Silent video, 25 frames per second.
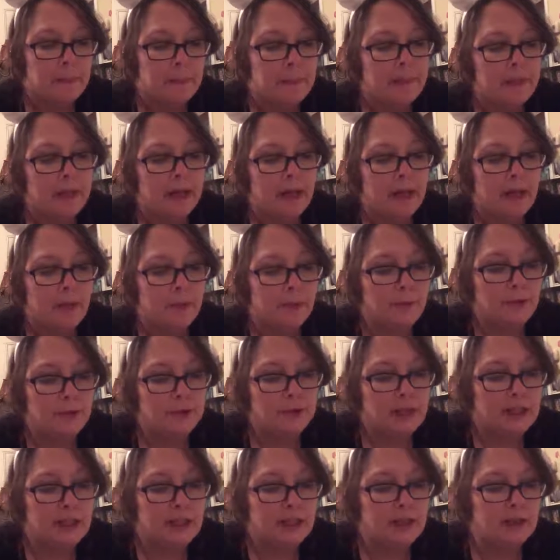Yet
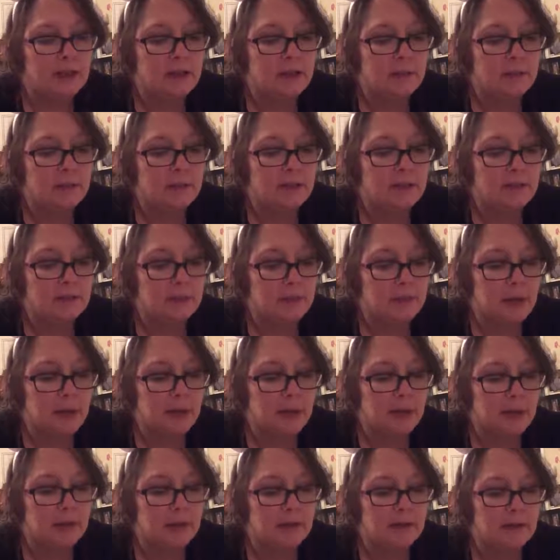inwardly, you can be
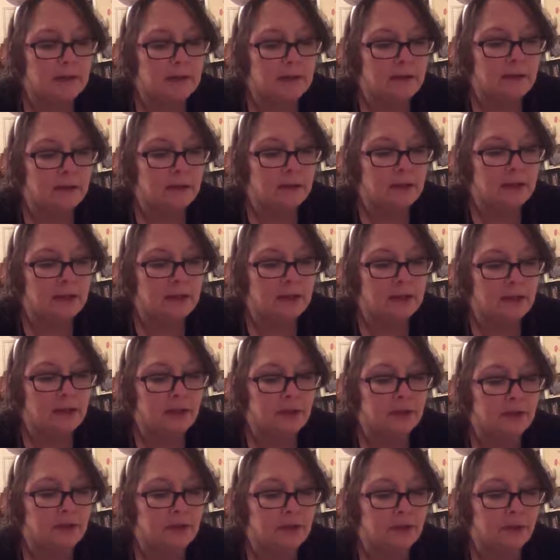smug and secretly
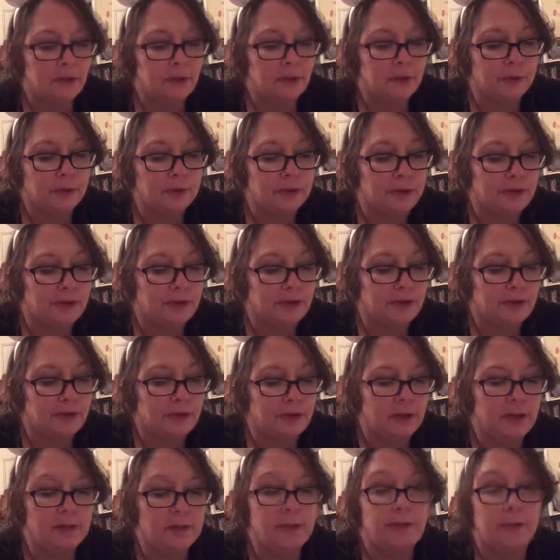indulge in your own
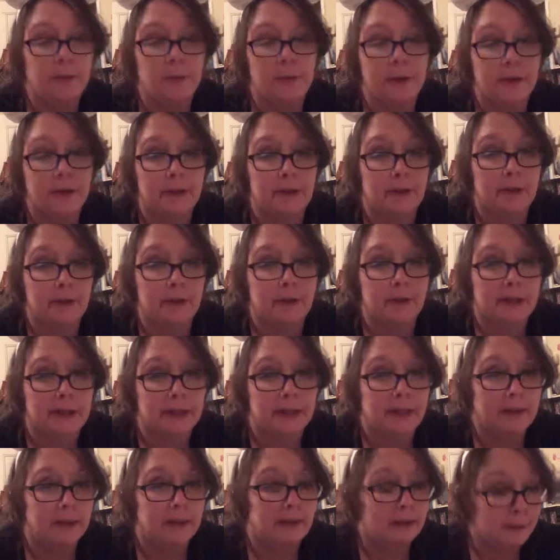illusion of
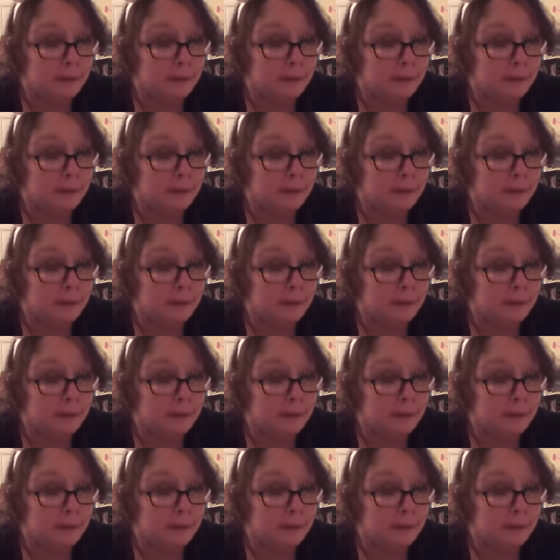superiority.